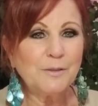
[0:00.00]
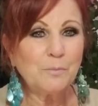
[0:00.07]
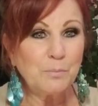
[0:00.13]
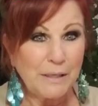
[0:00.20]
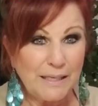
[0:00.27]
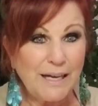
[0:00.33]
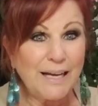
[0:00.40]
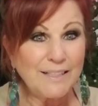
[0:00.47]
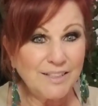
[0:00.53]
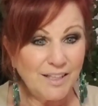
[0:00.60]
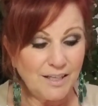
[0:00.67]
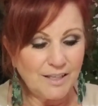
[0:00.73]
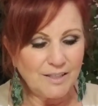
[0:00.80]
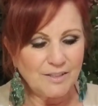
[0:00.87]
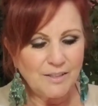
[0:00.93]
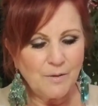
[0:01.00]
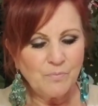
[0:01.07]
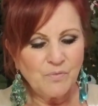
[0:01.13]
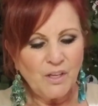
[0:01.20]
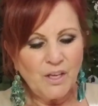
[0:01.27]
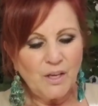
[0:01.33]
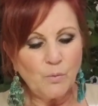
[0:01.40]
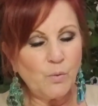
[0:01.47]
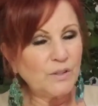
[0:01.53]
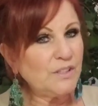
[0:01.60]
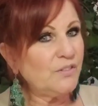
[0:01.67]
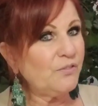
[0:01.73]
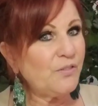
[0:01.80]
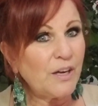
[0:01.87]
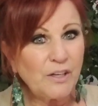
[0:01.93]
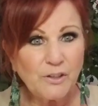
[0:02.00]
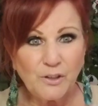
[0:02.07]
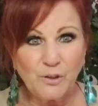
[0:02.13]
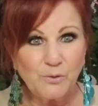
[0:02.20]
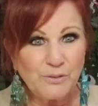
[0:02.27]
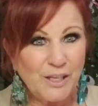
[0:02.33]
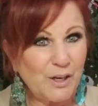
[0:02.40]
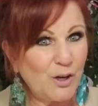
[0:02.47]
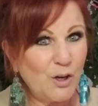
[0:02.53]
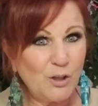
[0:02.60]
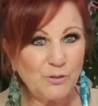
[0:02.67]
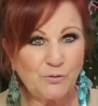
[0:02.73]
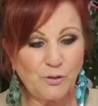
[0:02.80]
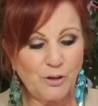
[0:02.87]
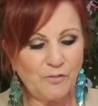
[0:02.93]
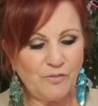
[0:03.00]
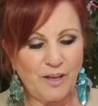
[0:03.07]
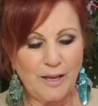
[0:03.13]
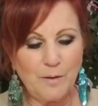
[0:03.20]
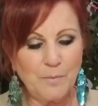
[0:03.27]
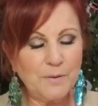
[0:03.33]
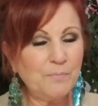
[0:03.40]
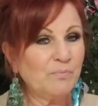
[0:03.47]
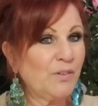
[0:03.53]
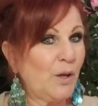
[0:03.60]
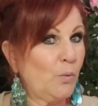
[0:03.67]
But God does. It wasn't Pharaoh that called for a famine.